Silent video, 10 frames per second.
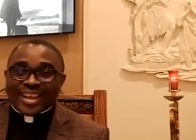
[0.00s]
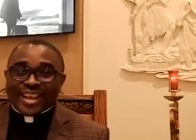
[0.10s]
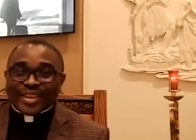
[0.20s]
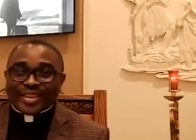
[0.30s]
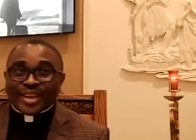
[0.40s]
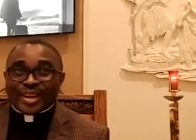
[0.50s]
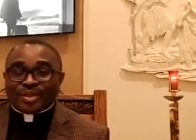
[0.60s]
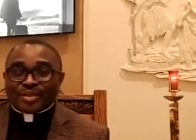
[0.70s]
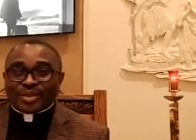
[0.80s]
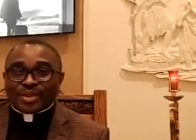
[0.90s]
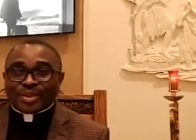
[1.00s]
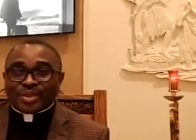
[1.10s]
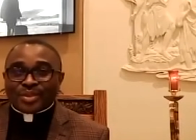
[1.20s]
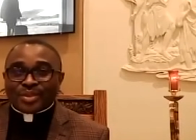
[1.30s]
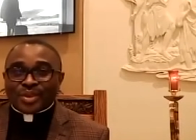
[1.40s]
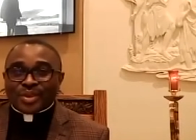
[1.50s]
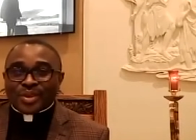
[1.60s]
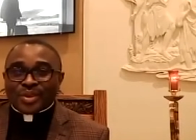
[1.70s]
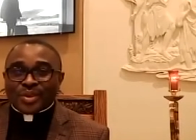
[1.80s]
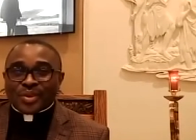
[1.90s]
and um,
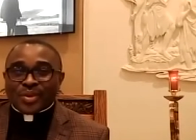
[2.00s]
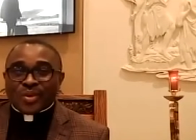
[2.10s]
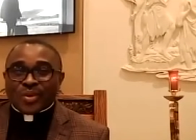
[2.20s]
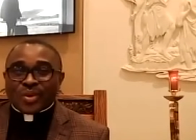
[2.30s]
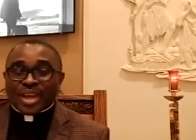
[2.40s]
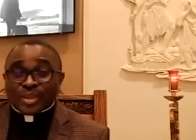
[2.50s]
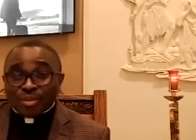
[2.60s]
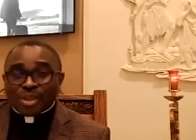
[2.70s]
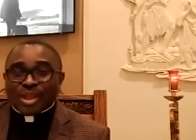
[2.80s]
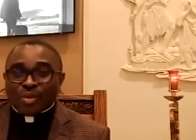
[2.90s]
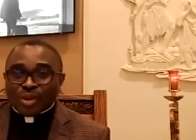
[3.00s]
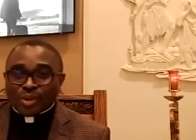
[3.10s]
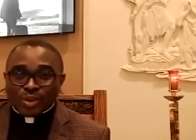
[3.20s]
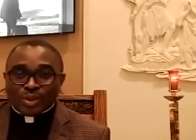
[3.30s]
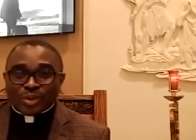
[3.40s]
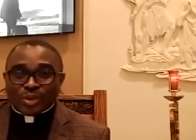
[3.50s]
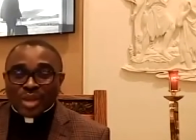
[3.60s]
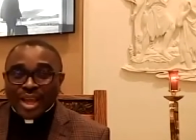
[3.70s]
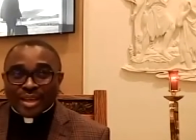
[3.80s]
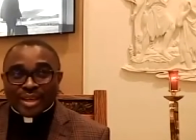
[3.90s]
there's something that we do
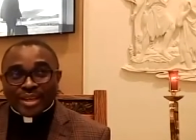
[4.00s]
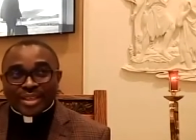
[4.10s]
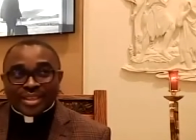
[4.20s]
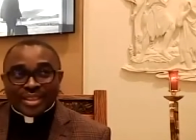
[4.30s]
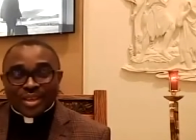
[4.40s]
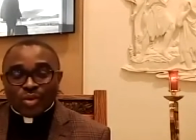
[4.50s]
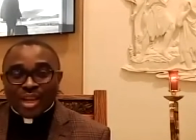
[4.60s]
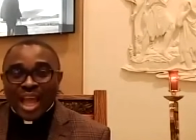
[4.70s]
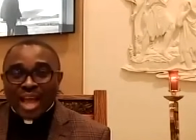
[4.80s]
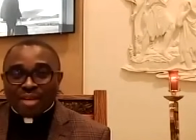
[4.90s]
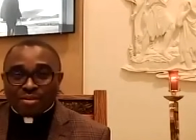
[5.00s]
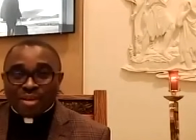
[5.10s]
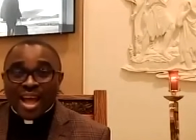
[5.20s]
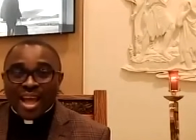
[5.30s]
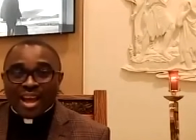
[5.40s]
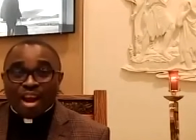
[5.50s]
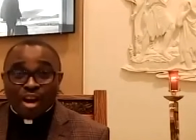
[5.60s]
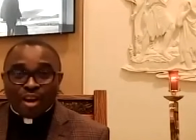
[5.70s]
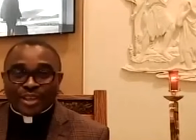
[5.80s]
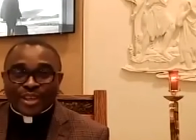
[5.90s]
together. He will laugh
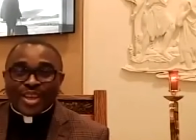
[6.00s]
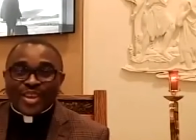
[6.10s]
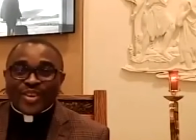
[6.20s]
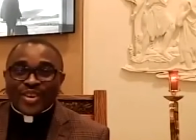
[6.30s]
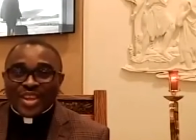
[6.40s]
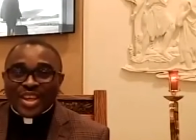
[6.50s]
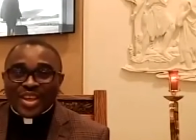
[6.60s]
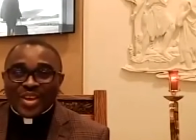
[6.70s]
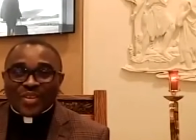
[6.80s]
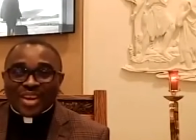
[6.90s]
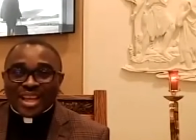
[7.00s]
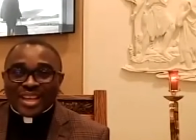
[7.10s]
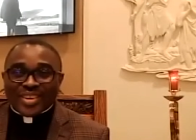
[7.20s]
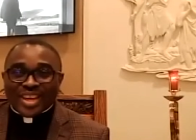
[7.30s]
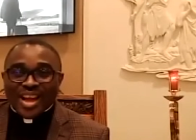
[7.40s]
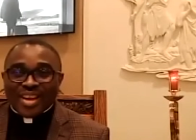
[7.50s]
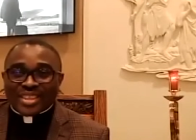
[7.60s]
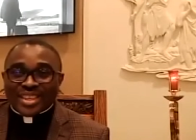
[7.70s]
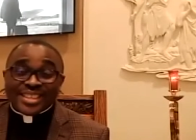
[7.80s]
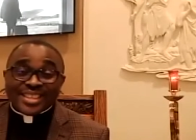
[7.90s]
hard when I recount
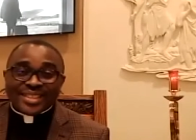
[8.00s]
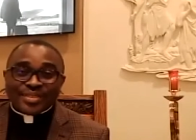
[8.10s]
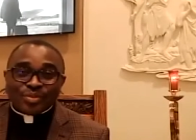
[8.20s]
this.